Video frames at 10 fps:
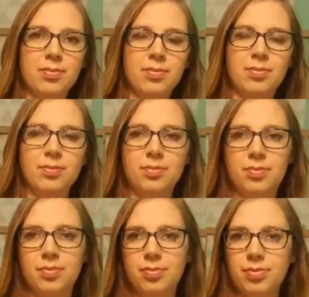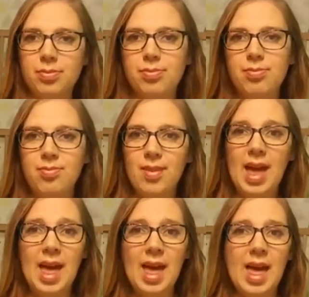
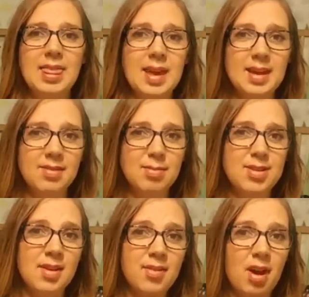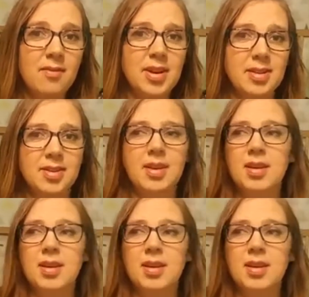And that gives me self-confidence.